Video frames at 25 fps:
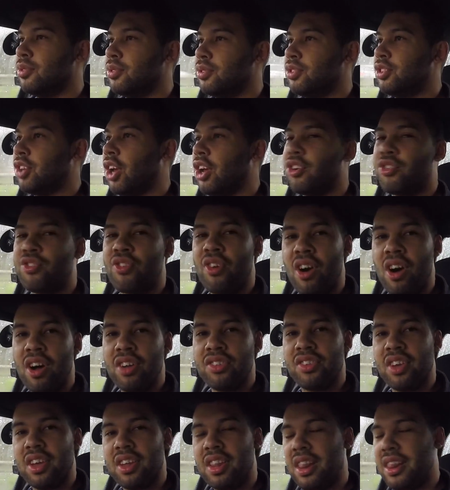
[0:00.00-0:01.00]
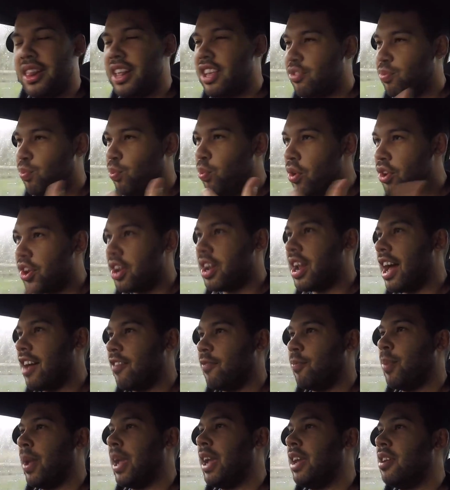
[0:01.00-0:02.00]
So granted, this wouldn't
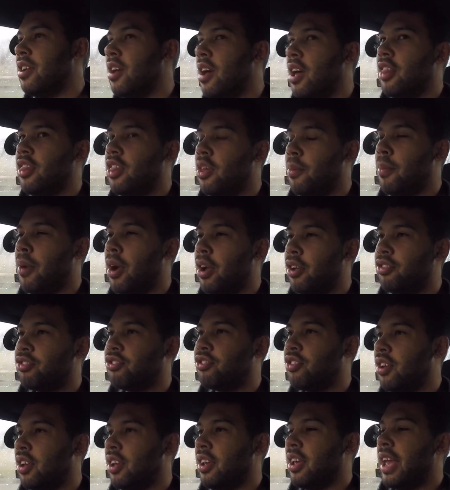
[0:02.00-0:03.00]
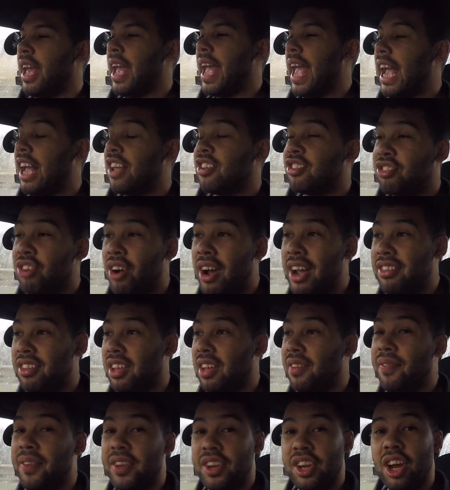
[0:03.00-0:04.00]
have been the most
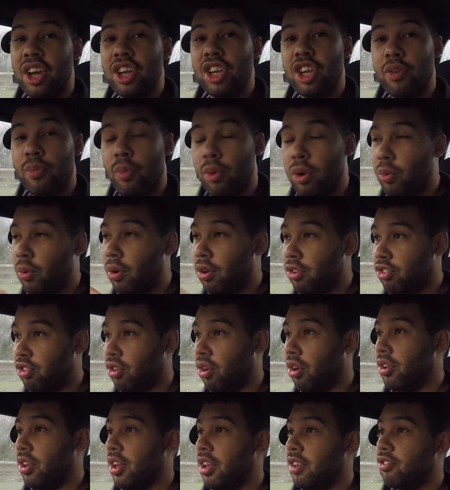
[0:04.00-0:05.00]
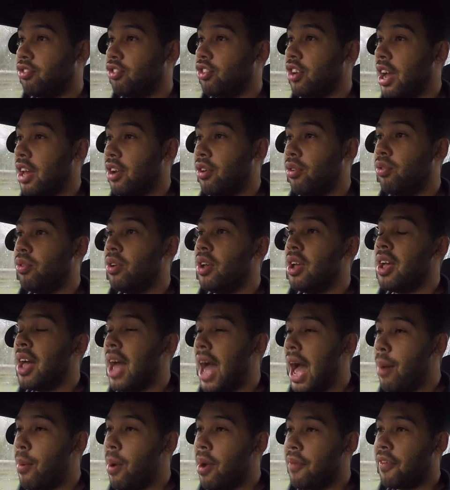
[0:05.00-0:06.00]
exciting video you would have watched on this channel.
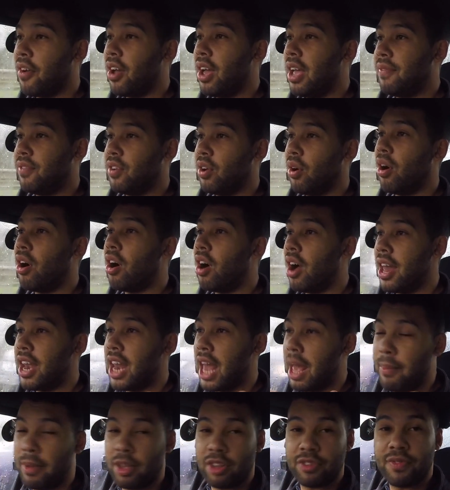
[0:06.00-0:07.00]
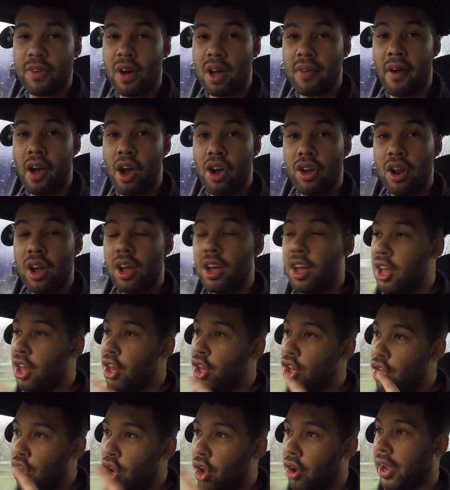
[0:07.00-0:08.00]
However, if you are an MX-5 owner
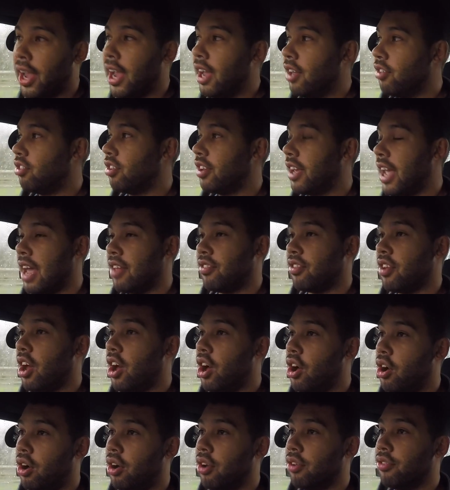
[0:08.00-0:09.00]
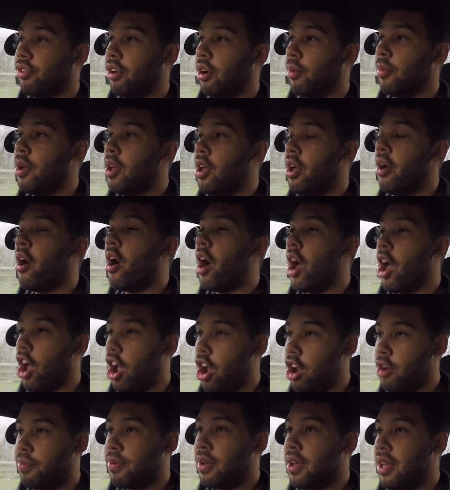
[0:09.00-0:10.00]
looking to get a hardtop, I
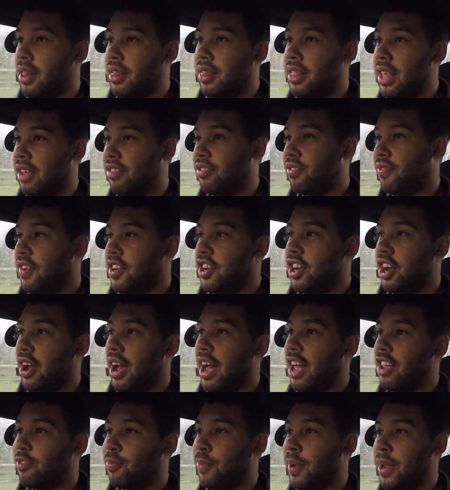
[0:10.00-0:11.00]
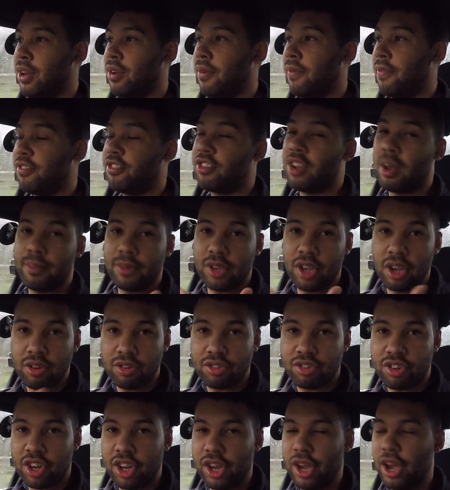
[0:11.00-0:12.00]
hope this video has been of some use
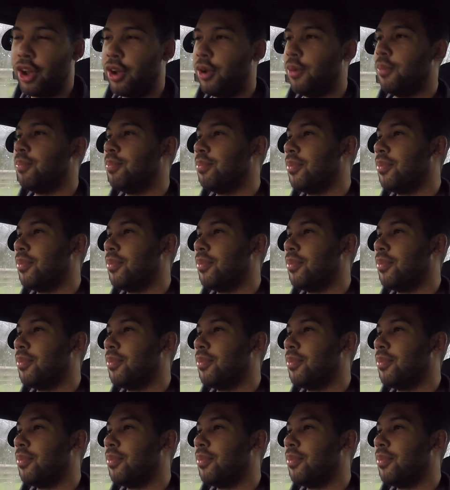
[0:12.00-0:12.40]
to you.